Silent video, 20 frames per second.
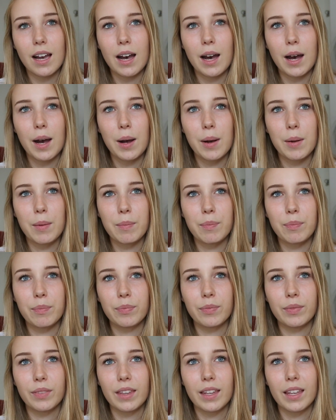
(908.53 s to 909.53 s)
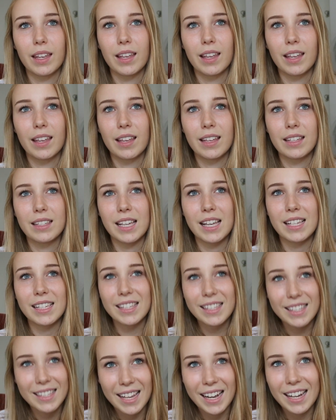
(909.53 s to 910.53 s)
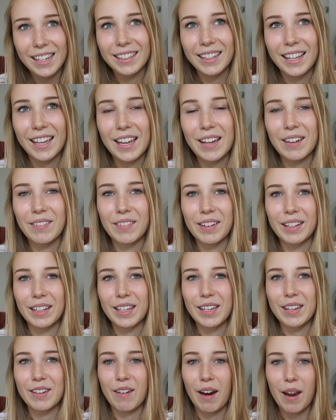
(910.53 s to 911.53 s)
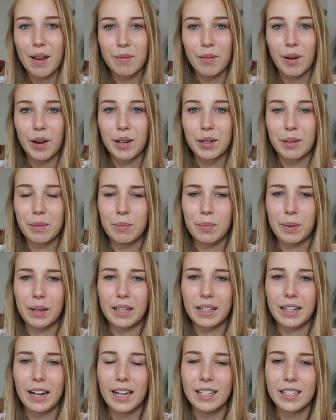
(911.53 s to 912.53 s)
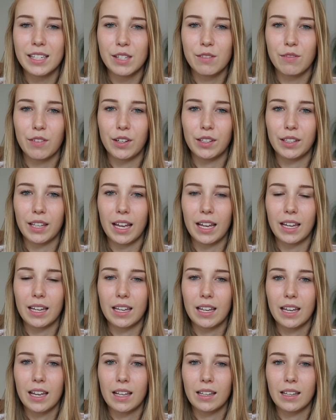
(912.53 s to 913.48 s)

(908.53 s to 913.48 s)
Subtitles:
Doesn't sound like a really great one, but I just feel like